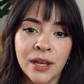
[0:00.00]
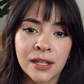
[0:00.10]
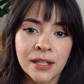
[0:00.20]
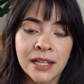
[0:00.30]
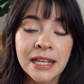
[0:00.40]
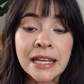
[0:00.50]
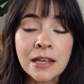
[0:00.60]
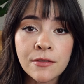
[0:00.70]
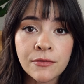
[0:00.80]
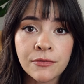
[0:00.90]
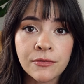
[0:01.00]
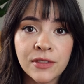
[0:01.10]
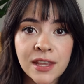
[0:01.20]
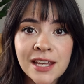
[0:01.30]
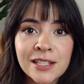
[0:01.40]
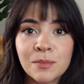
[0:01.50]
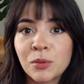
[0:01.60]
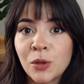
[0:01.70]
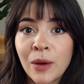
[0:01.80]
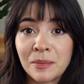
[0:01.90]
And if things
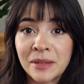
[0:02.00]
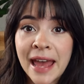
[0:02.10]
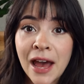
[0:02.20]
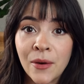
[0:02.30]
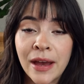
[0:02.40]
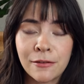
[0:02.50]
blew up now,